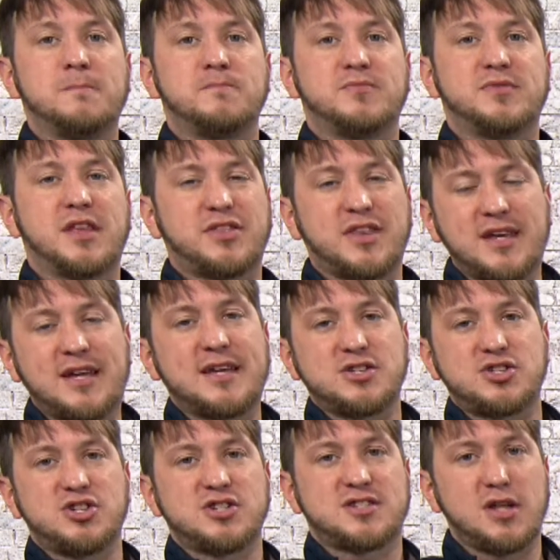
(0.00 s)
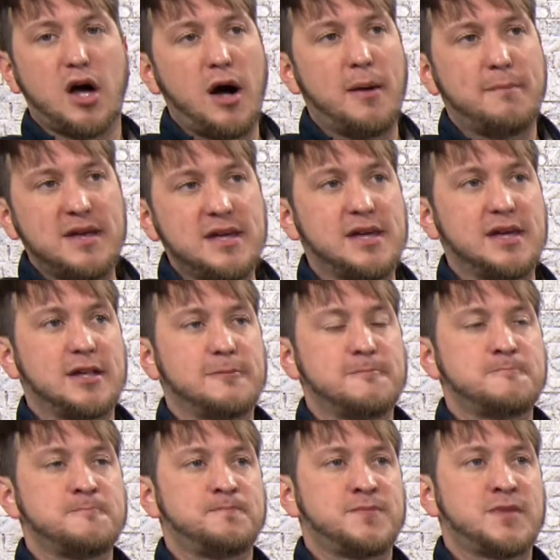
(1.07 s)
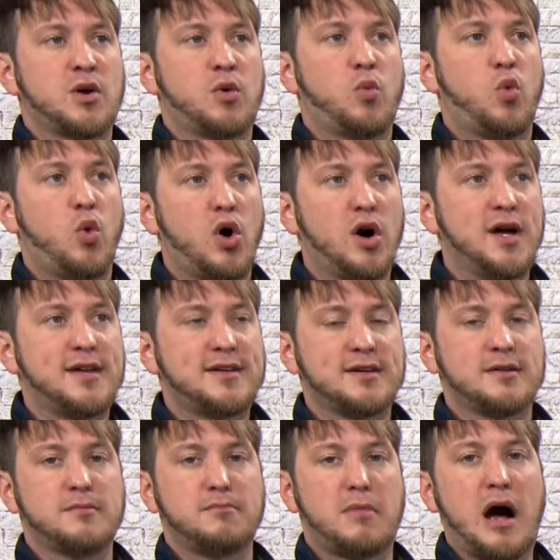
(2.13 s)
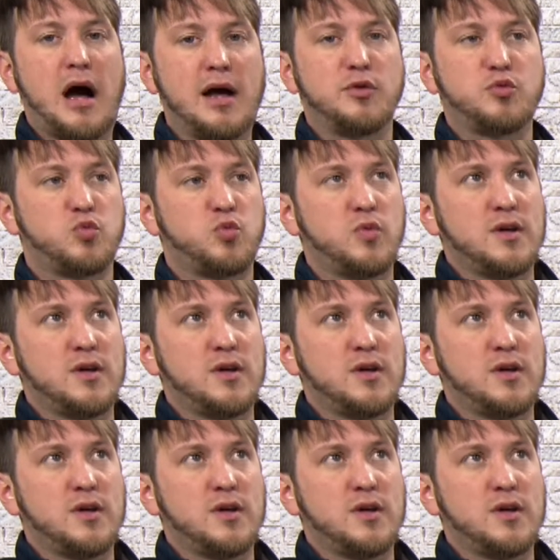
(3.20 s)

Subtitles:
the thing has just not been what my